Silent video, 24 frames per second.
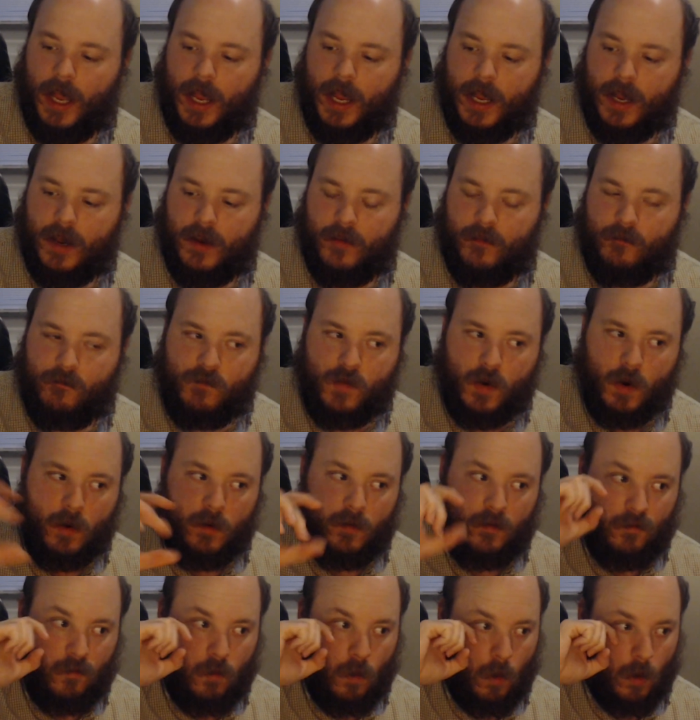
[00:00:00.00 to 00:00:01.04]
in
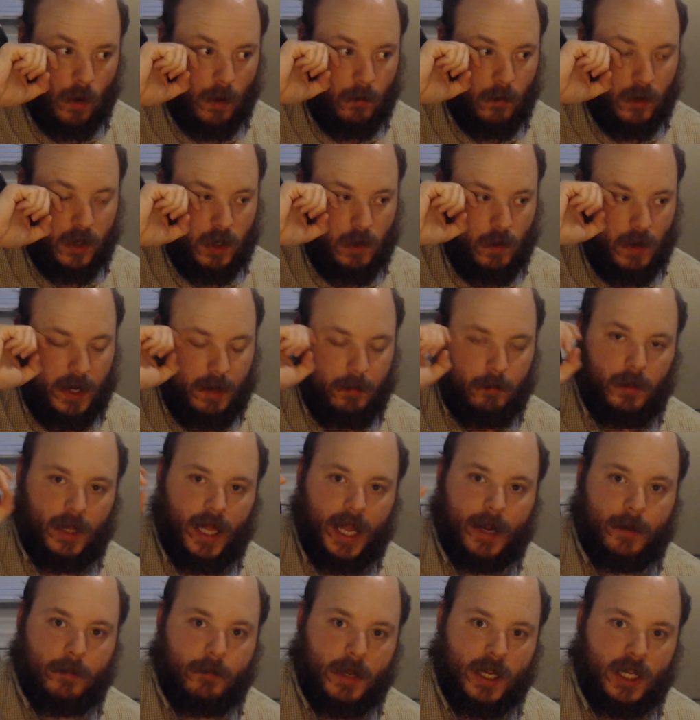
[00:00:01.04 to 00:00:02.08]
food form when you eat
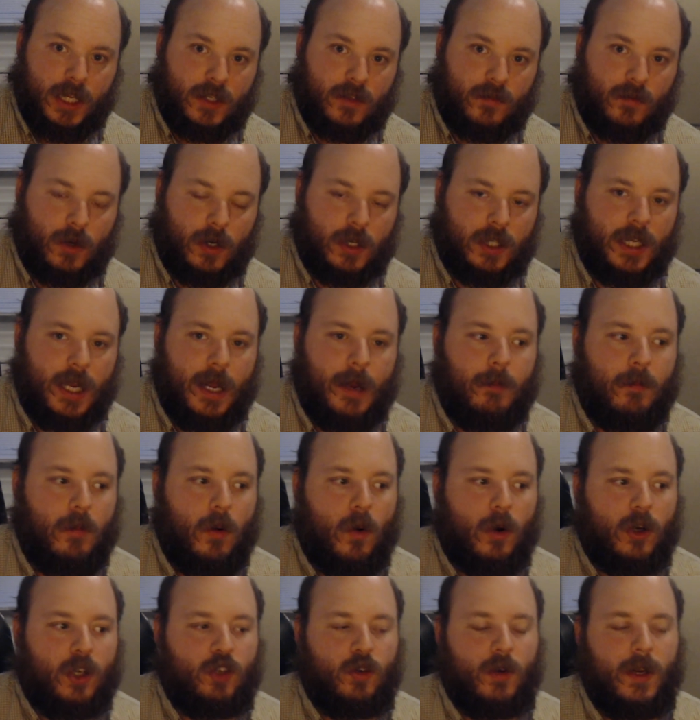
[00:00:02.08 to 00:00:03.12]
black beans, for example,
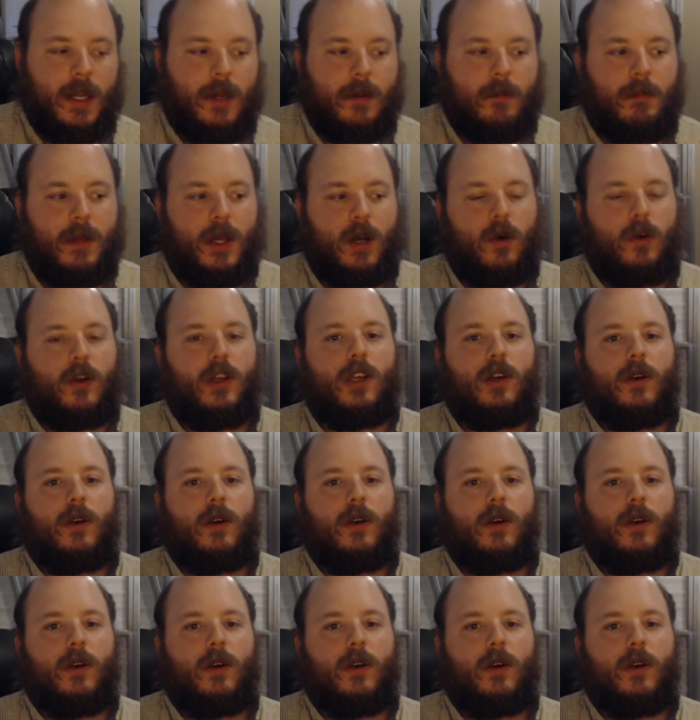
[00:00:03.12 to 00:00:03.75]
or drink milk.